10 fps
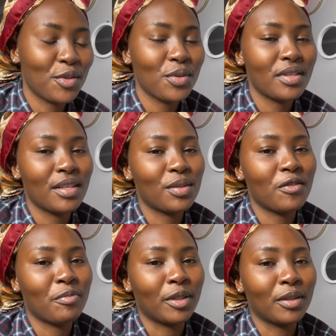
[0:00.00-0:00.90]
2 sticks
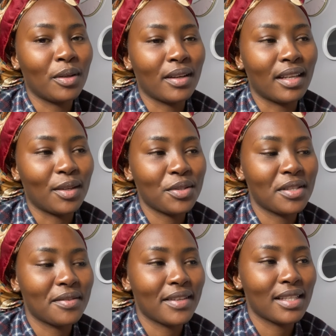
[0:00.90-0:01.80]
of biltong and now
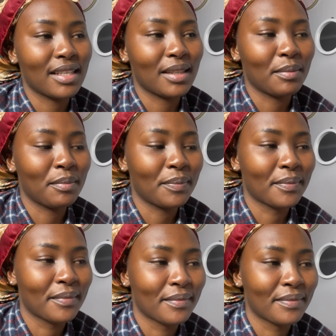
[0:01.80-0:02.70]
she's fixing them.
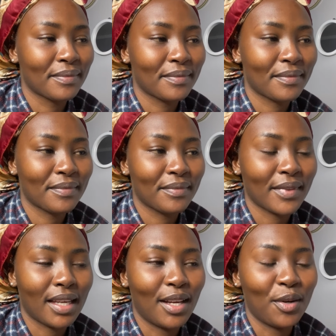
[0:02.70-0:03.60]

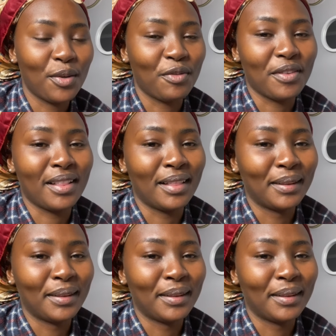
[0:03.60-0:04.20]
How do you feel?